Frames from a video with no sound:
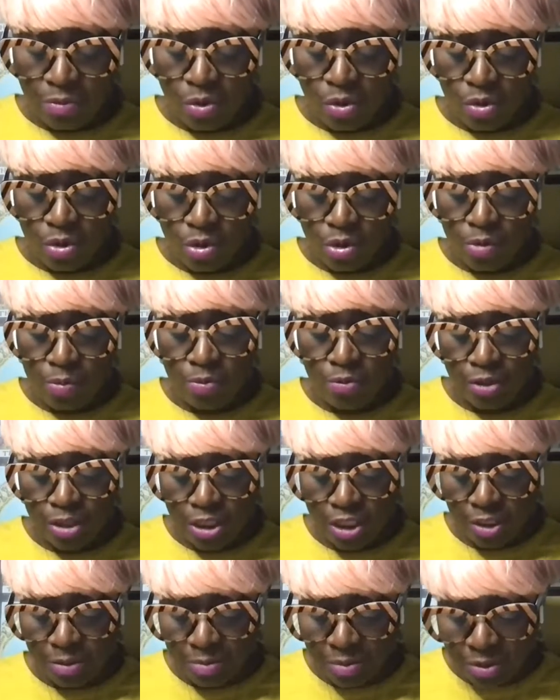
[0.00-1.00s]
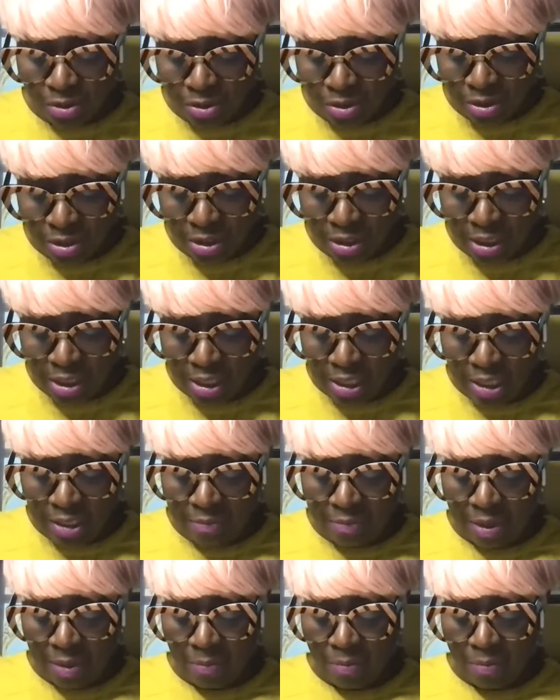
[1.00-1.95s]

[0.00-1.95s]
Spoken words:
with her moral principles